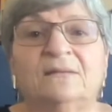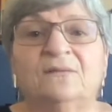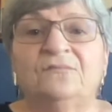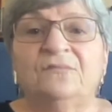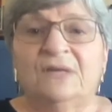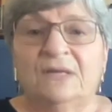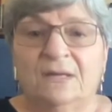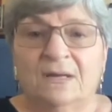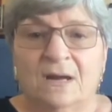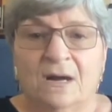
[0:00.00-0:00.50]
the
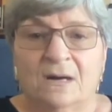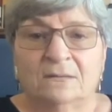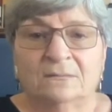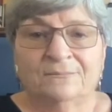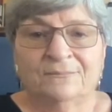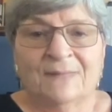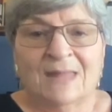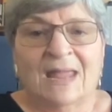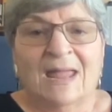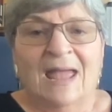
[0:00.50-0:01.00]
video
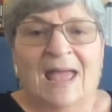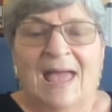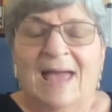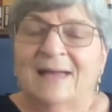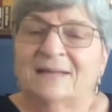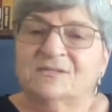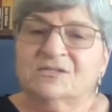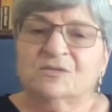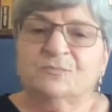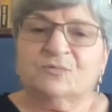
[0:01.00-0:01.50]

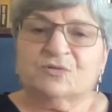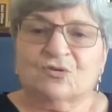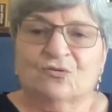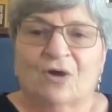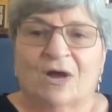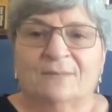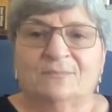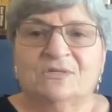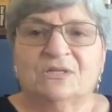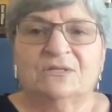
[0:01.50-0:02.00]
and
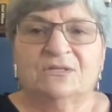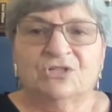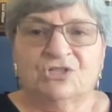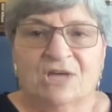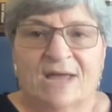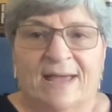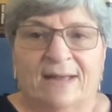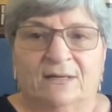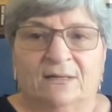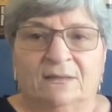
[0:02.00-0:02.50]
subscribe to the
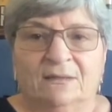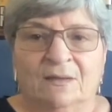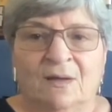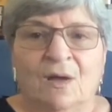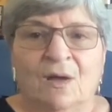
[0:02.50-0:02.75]
channel.